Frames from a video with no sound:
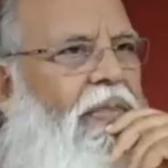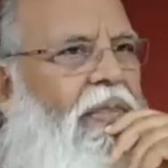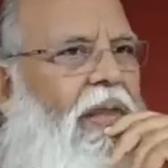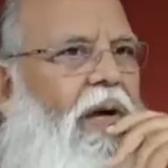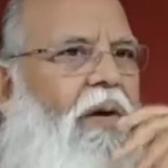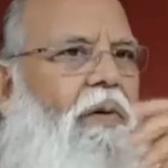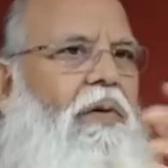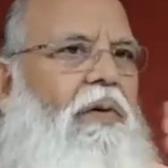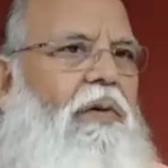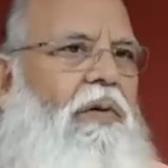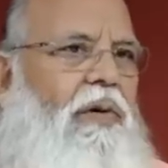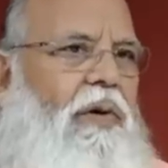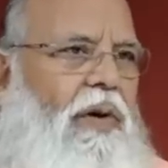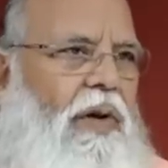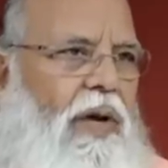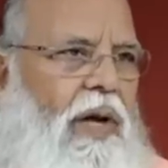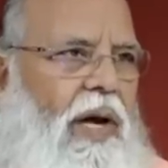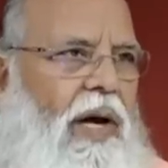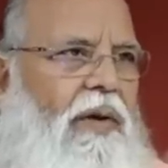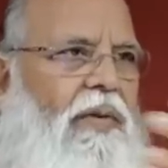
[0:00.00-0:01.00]
Now,
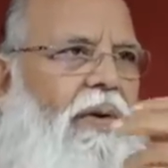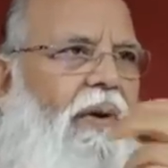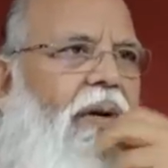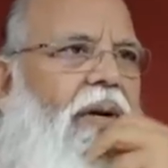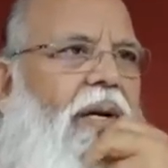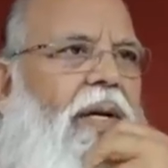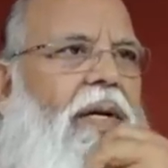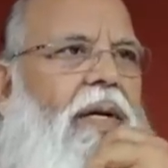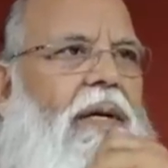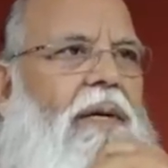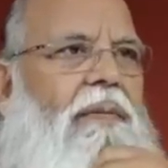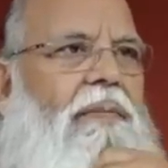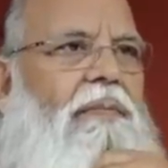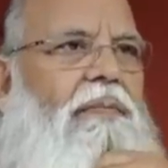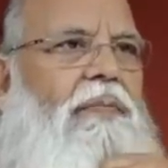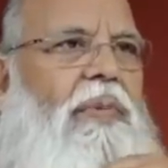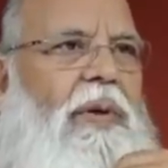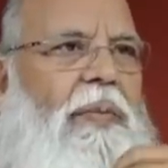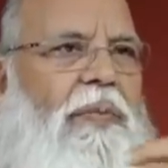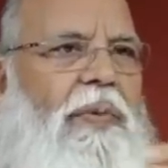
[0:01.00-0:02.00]
our
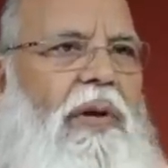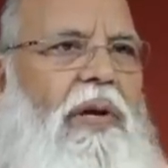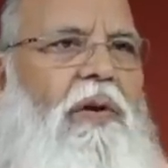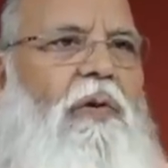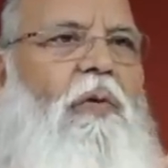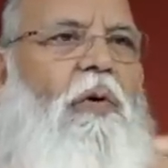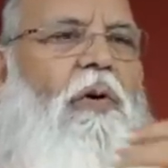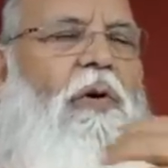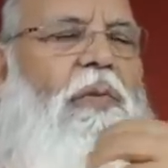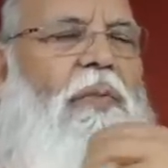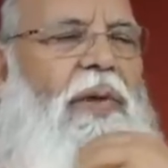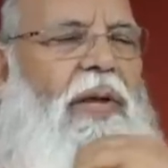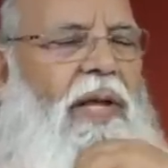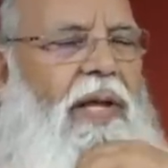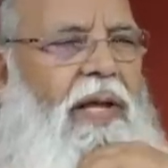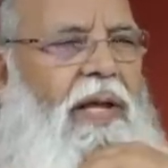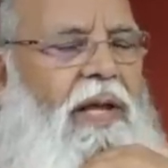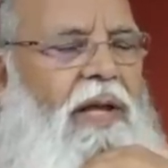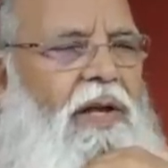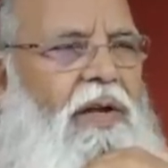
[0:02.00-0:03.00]
um, people told
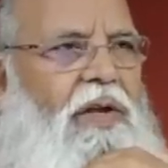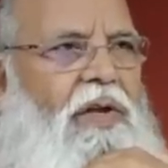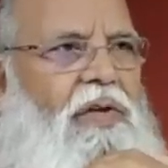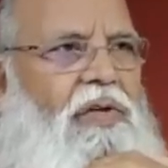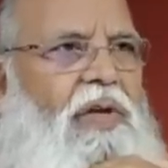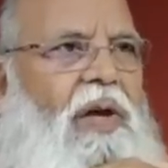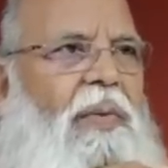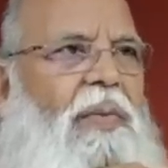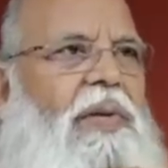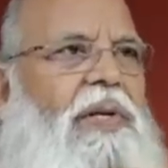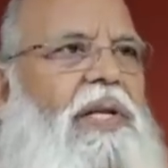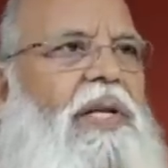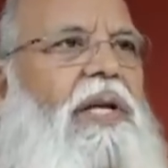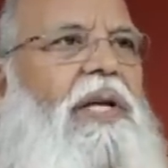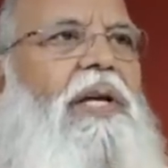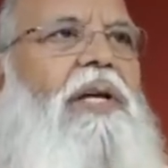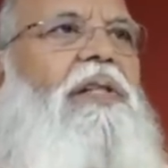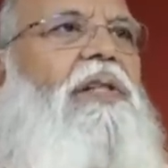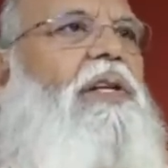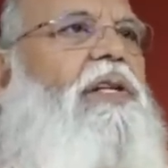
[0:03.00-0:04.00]
me, Swamiji,
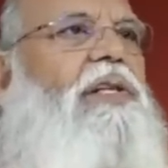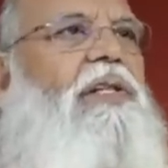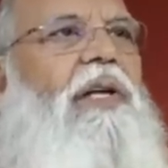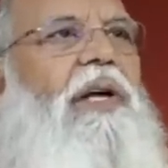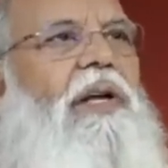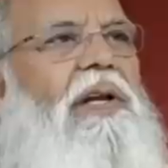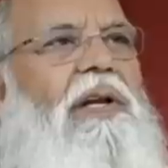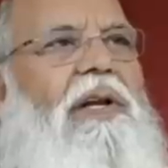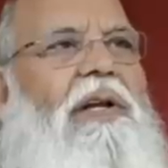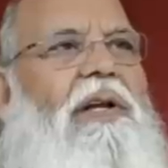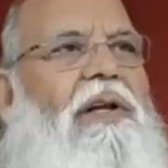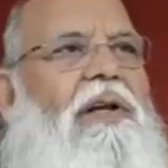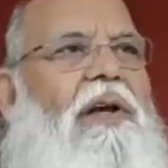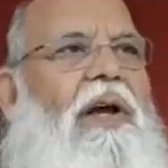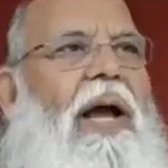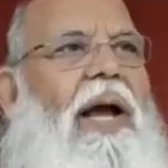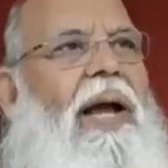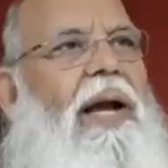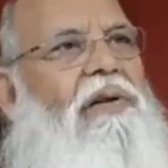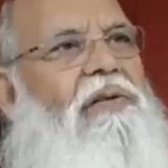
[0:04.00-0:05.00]
this is done.
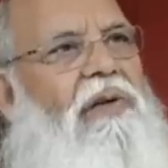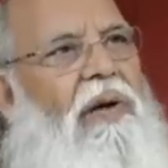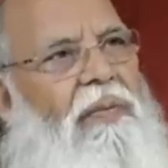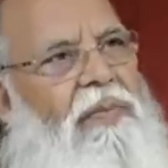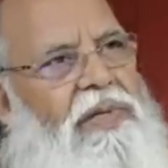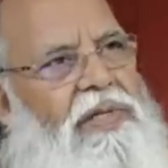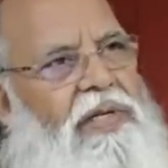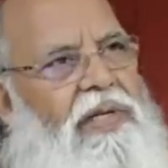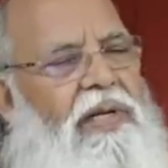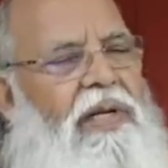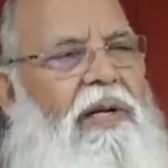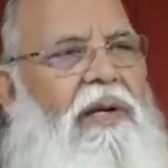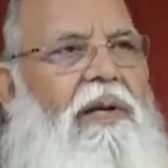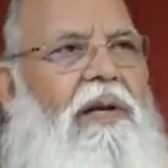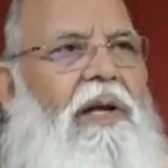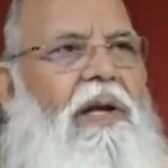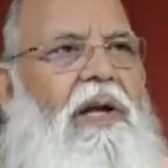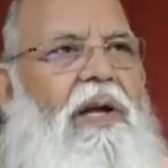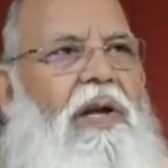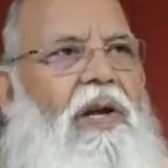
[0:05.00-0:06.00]
And Swamiji
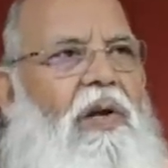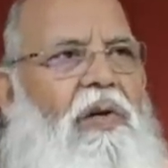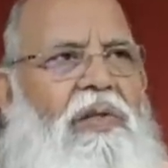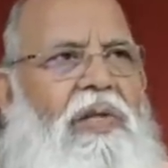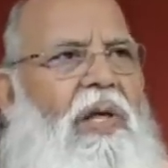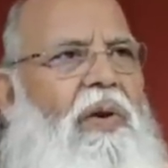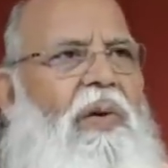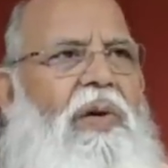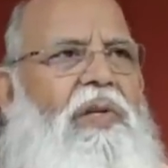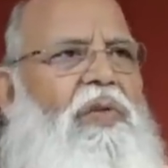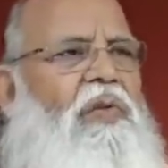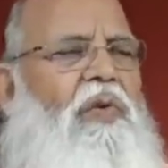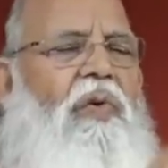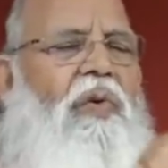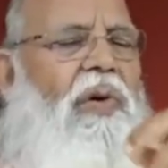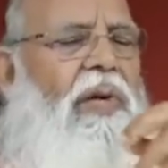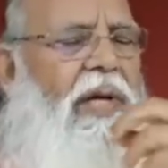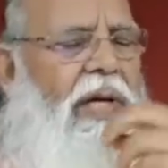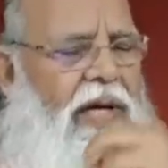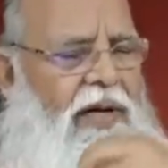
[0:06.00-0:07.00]
can. Now, there was
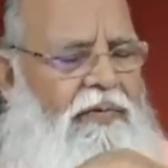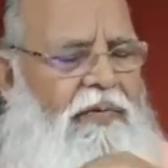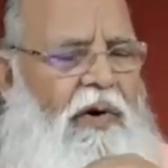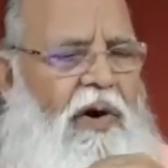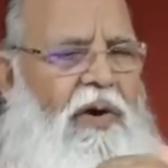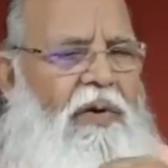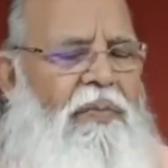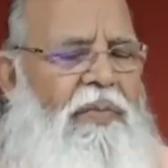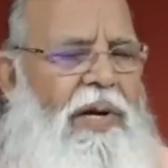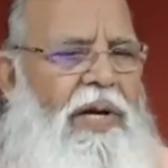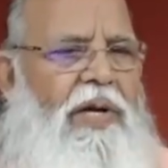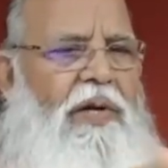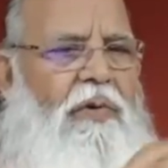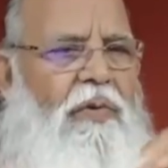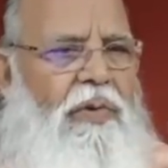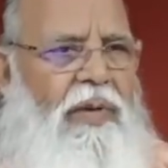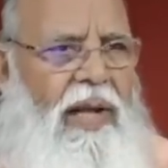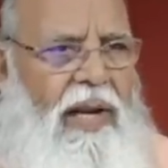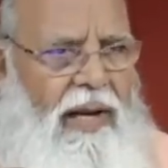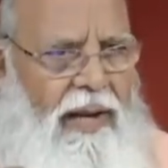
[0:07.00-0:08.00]
no need for me
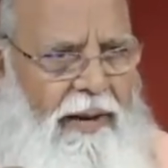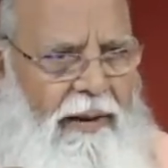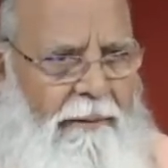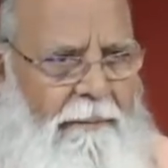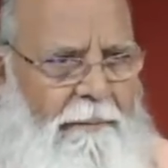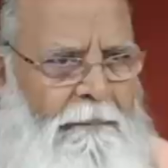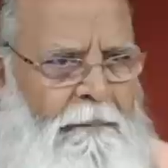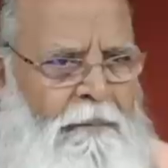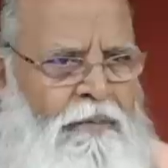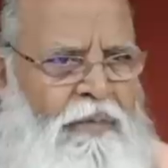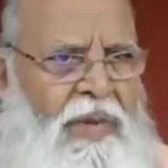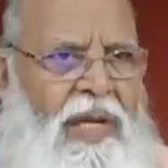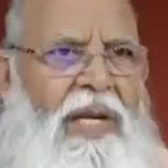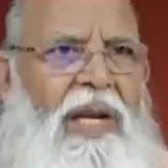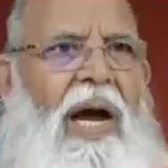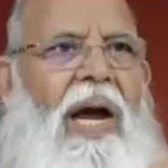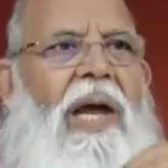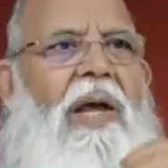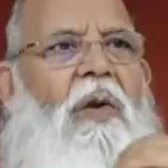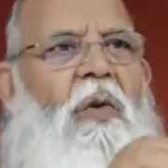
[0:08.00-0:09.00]
to tell him
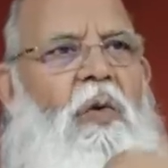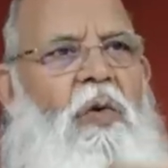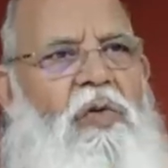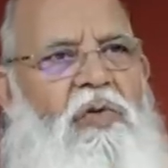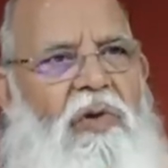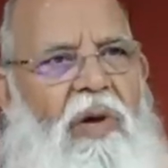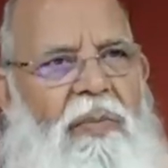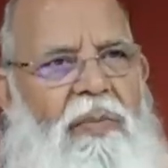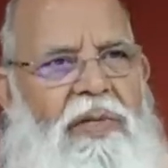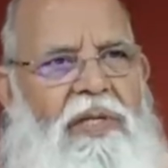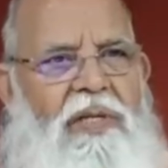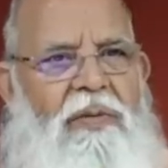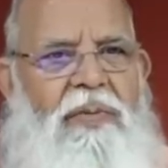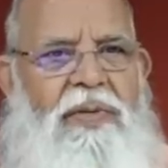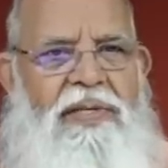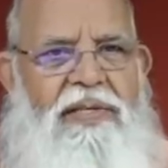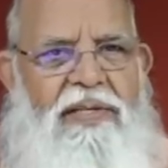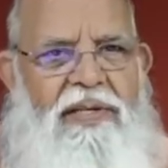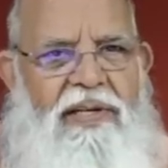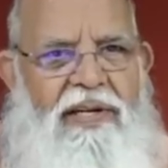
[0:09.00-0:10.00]
that I know Swamiji
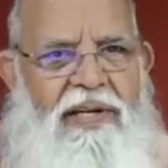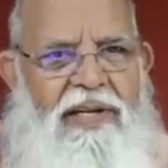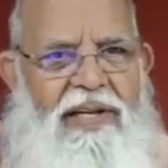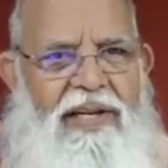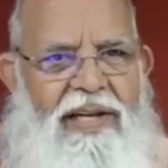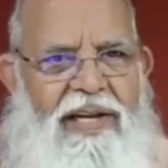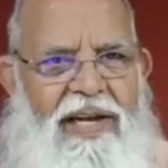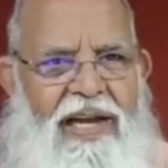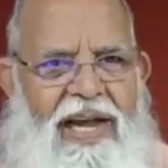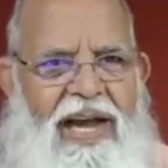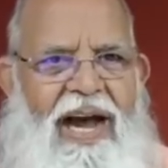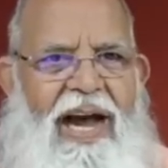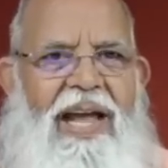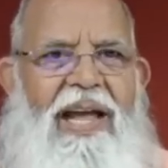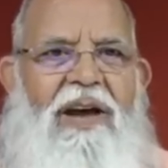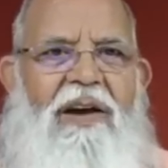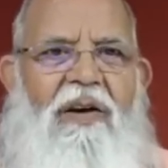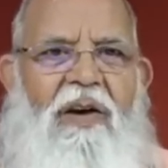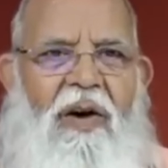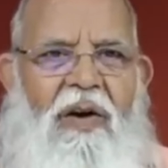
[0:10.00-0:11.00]
personally, I
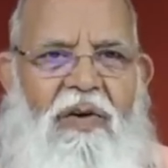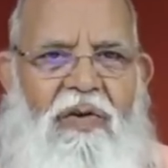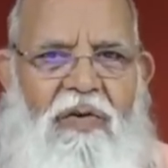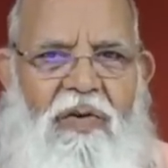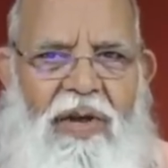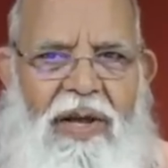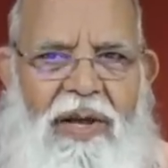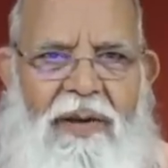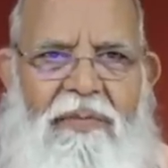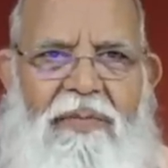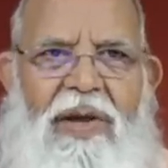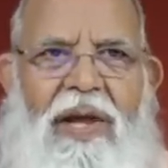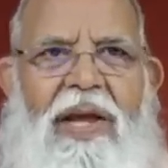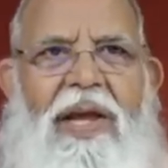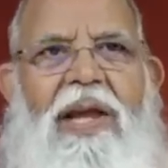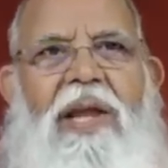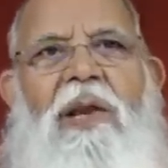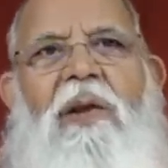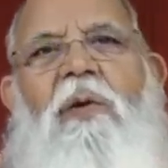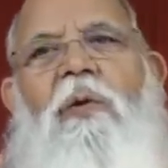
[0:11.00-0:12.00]
have gone to him,
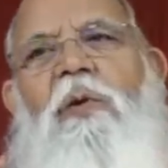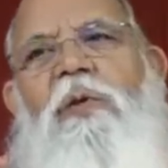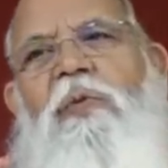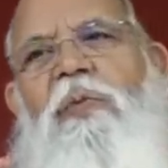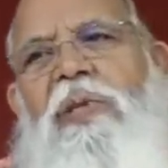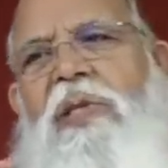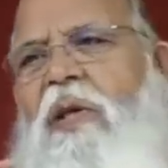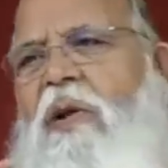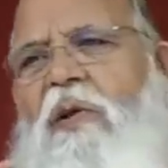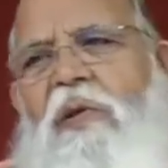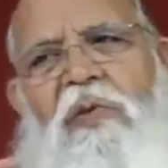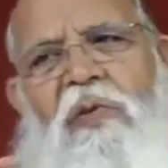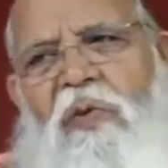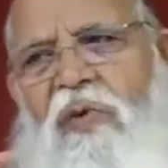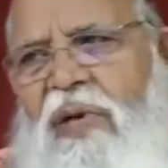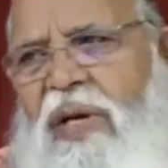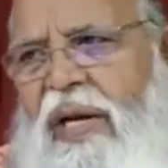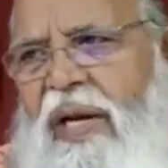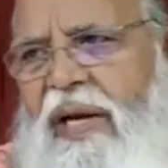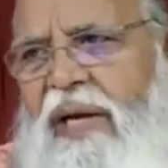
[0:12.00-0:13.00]
he knows me. There was
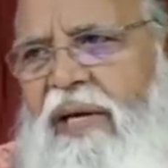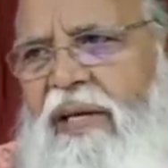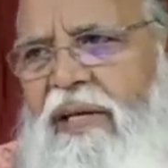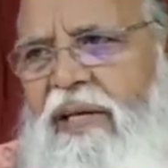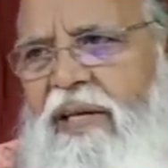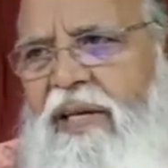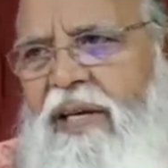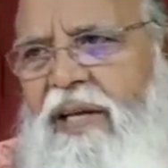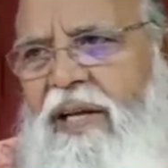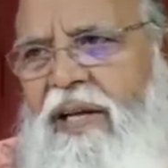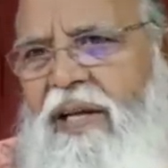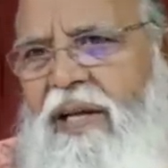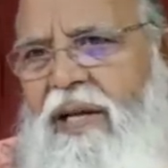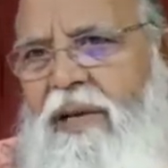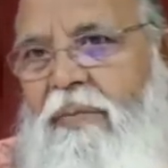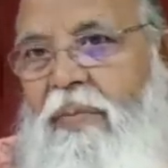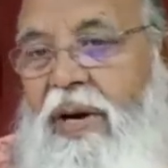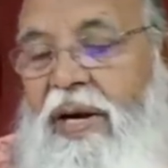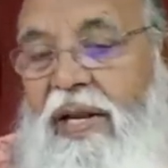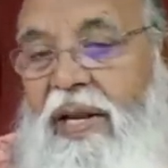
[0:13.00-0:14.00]
no need.
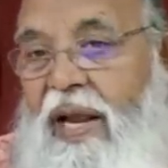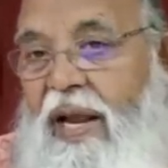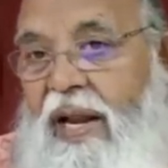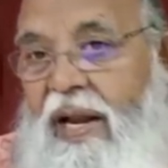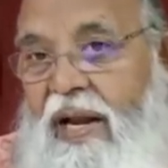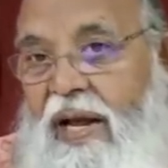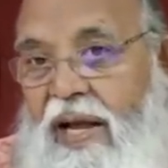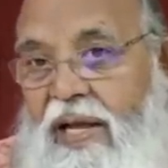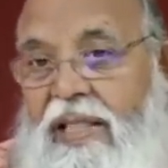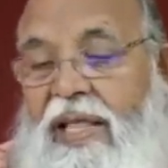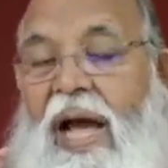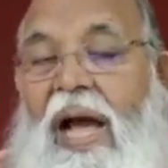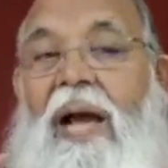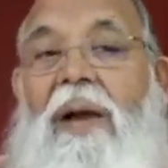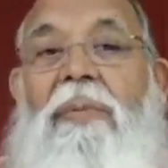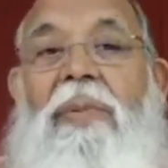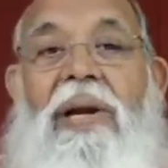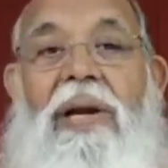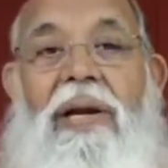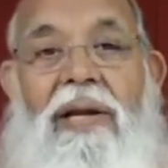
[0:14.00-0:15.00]
But then the
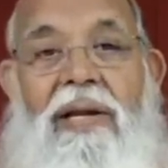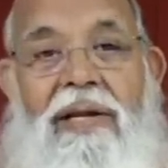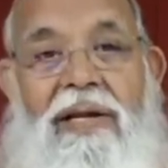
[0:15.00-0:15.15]
habit